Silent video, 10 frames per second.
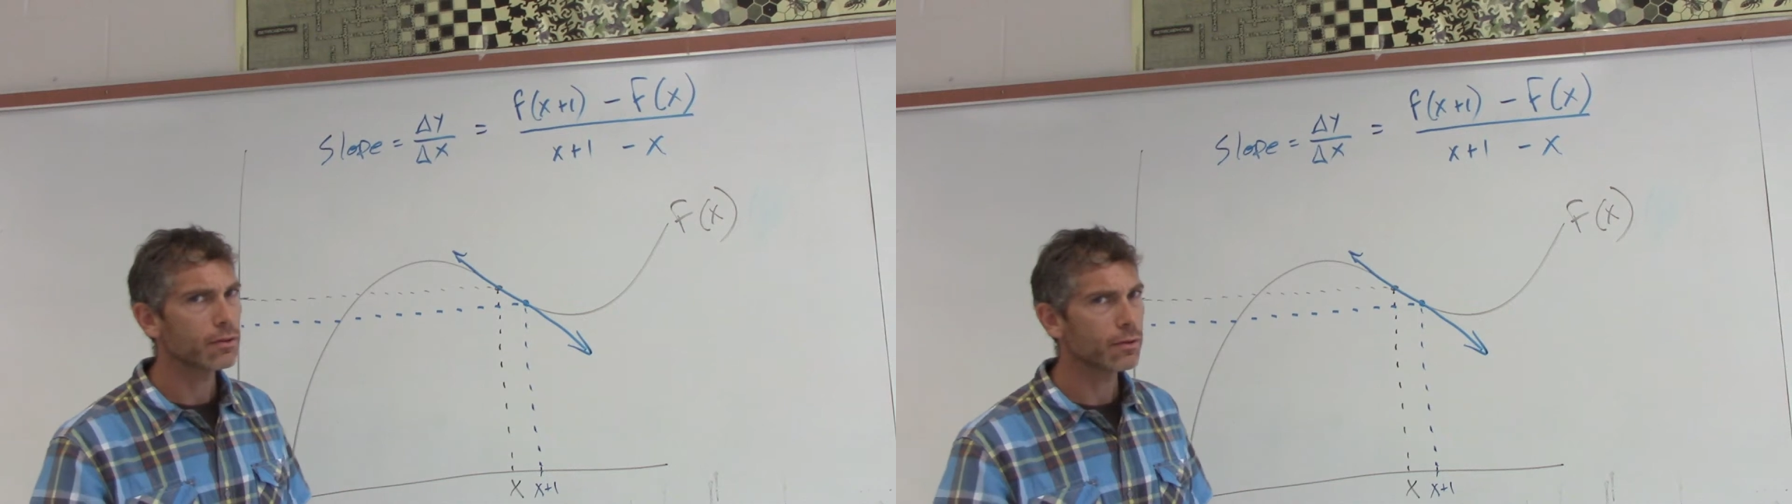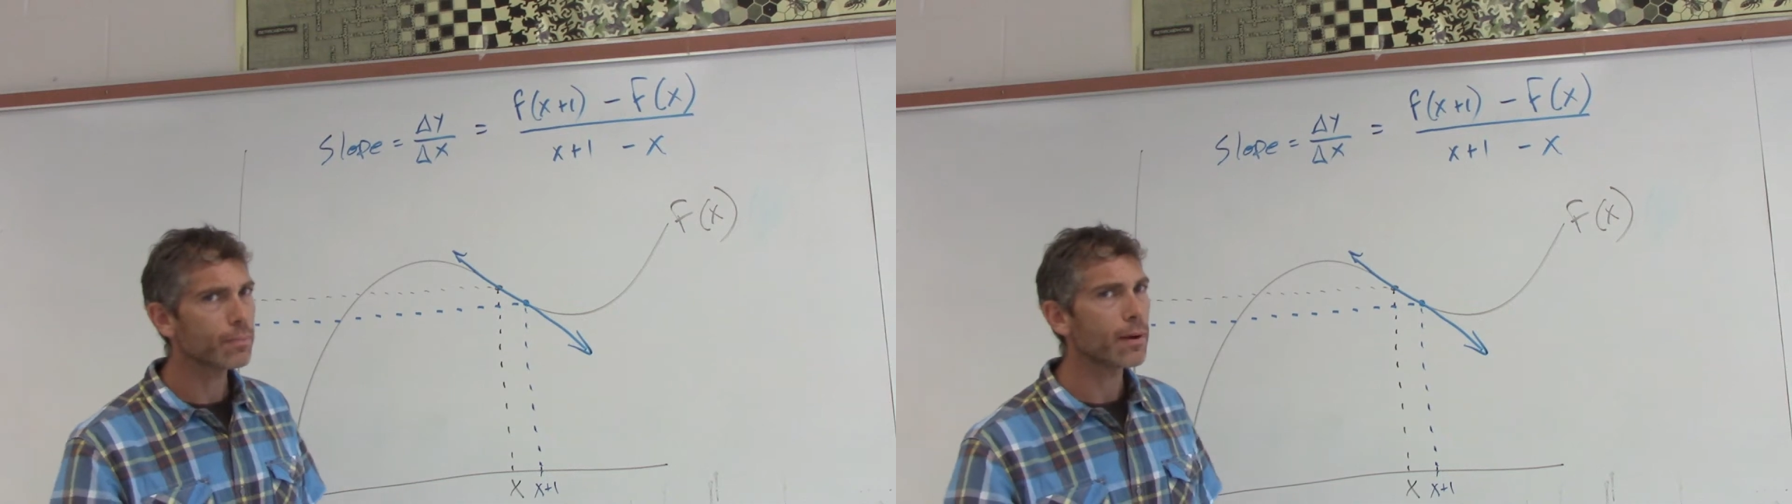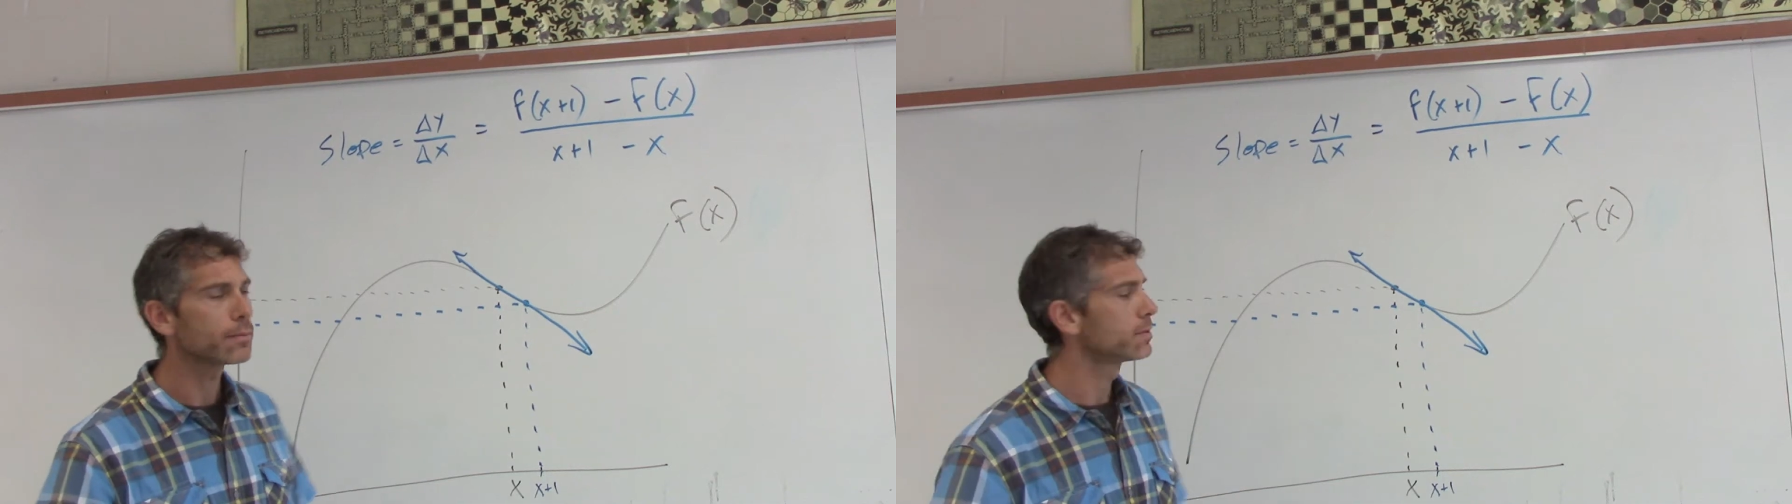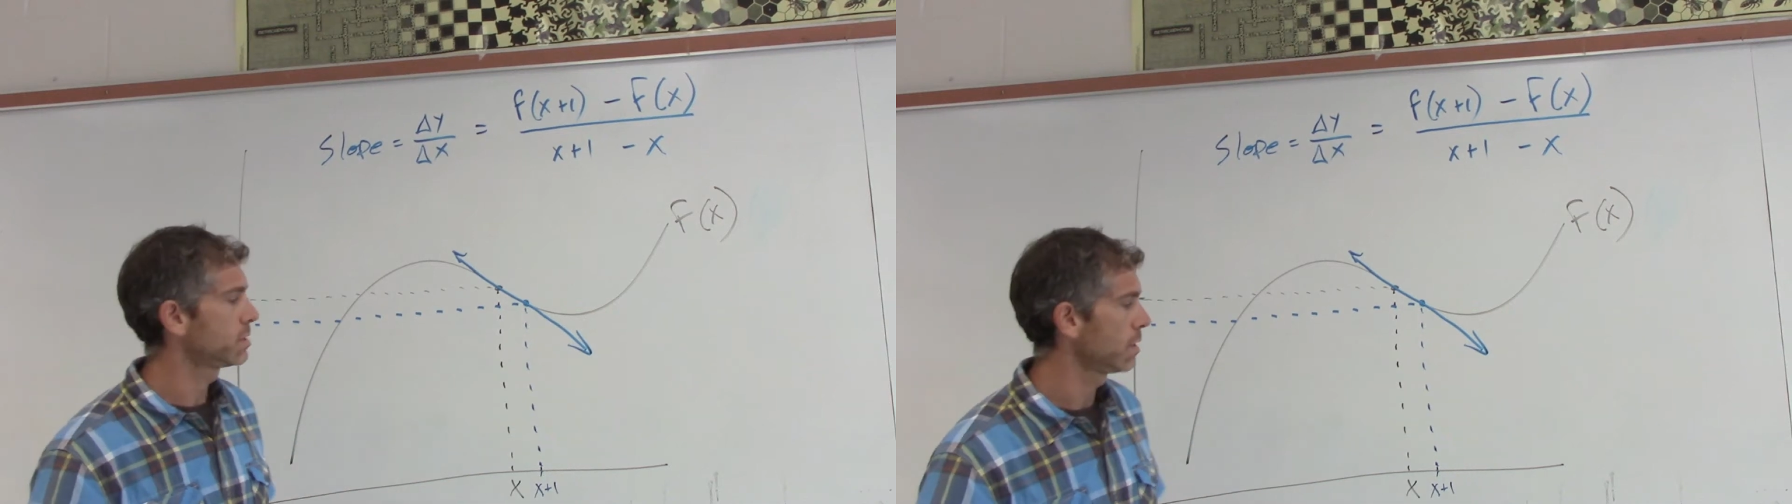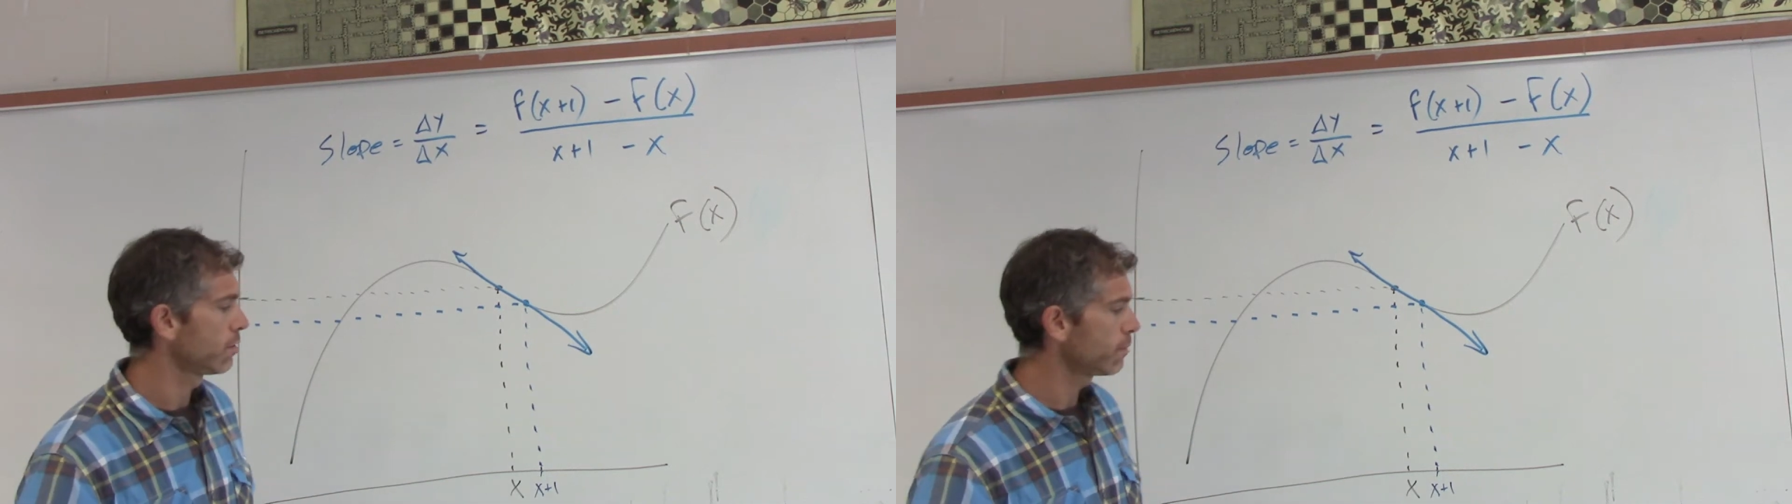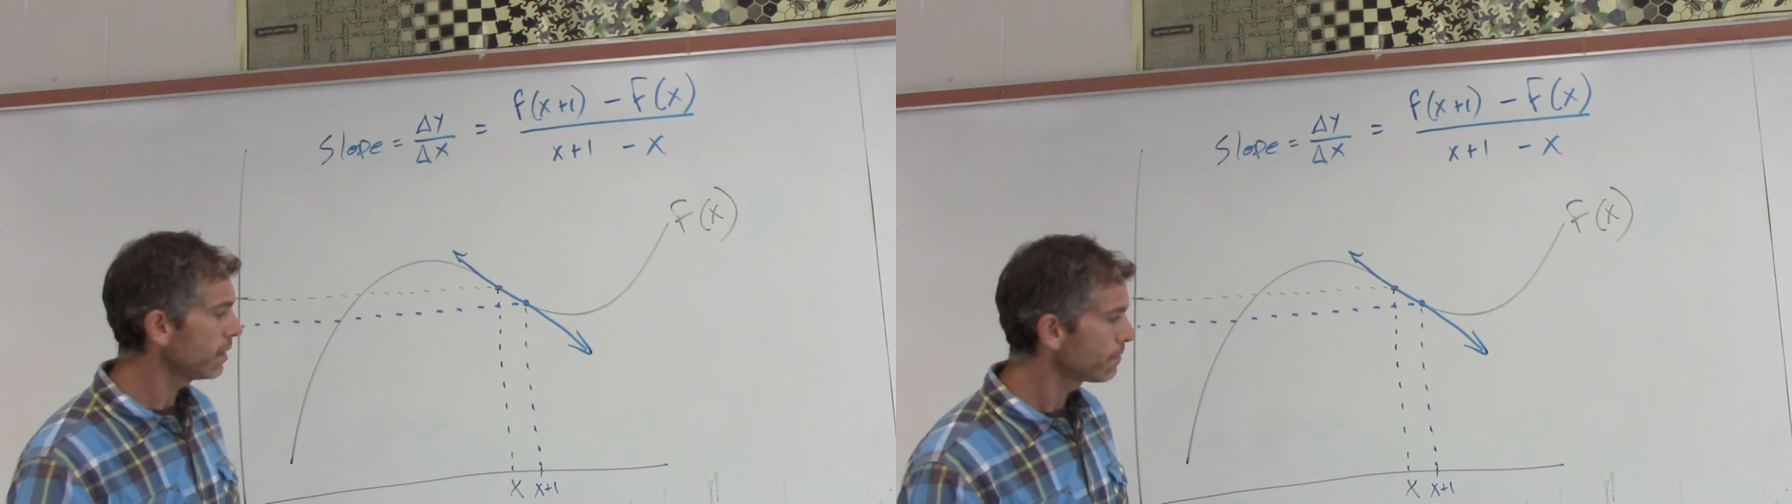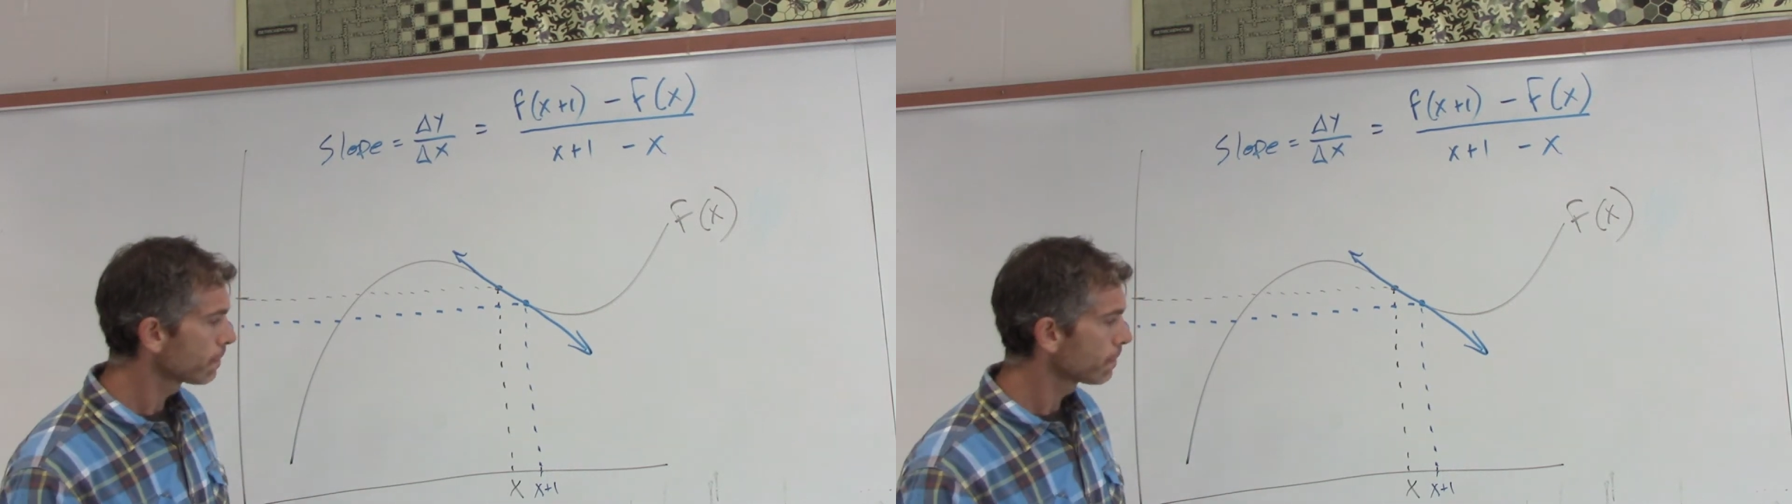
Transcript: could probably stay with me.